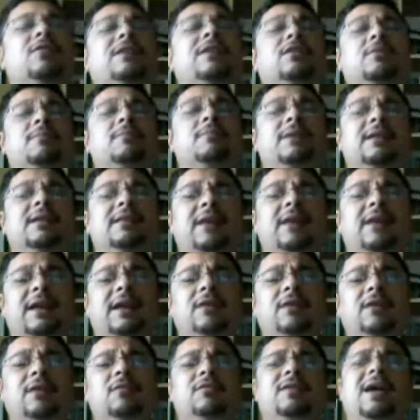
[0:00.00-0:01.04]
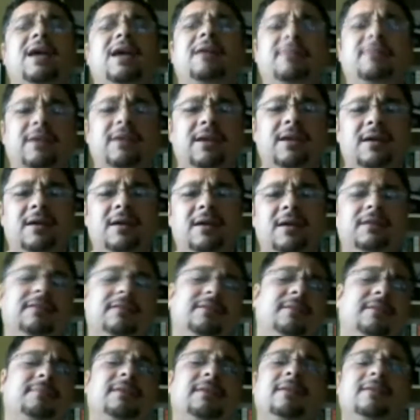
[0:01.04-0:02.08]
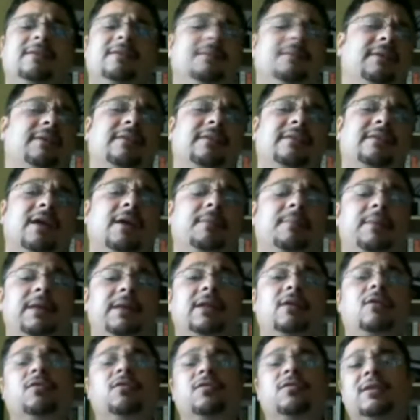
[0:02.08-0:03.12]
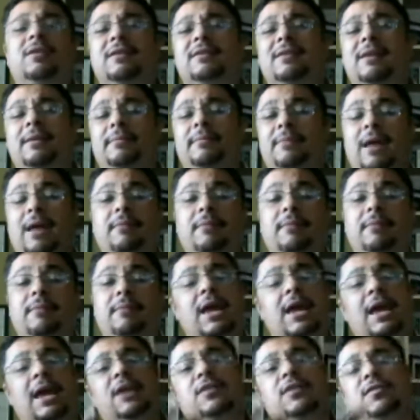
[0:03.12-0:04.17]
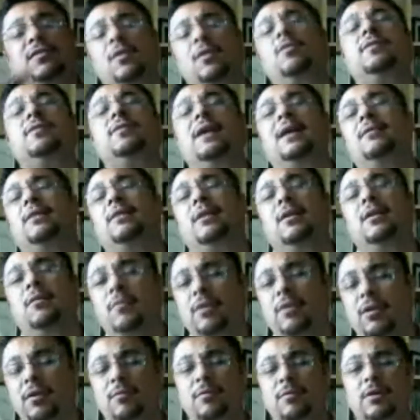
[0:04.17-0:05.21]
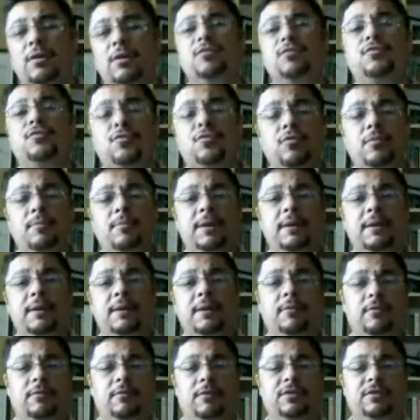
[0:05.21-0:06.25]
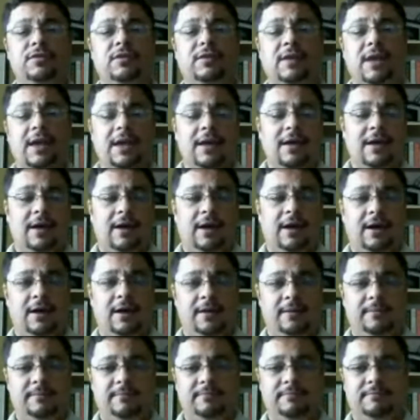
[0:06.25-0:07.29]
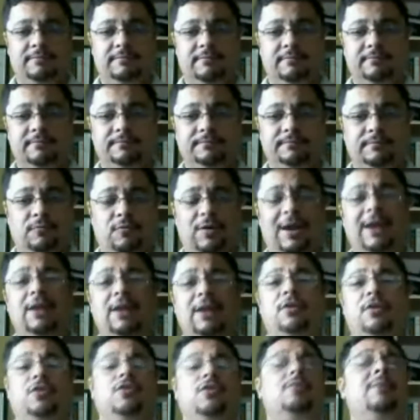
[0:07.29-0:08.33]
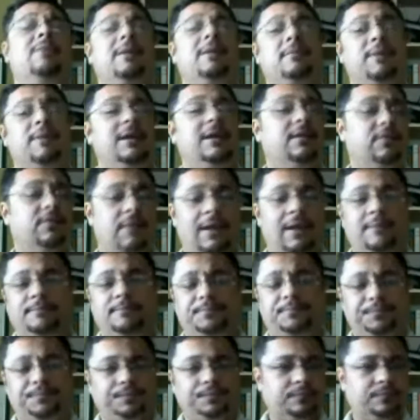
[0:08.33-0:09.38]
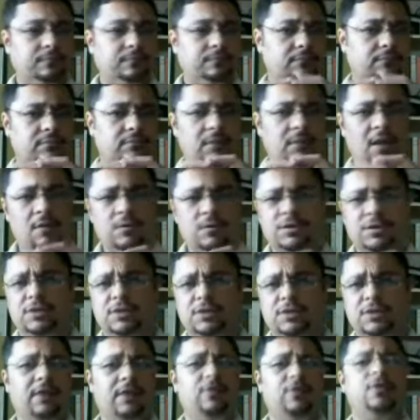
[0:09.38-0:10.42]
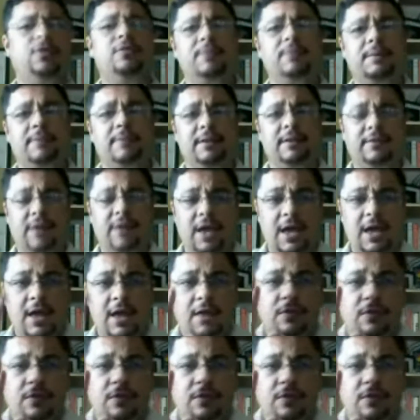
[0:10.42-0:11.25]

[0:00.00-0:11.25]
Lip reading: You don't need to be technical savvy. I mean, sometimes it messes up, and also at the same time, it shows that we're true people. We're just regular human beings, right? We're regular human beings.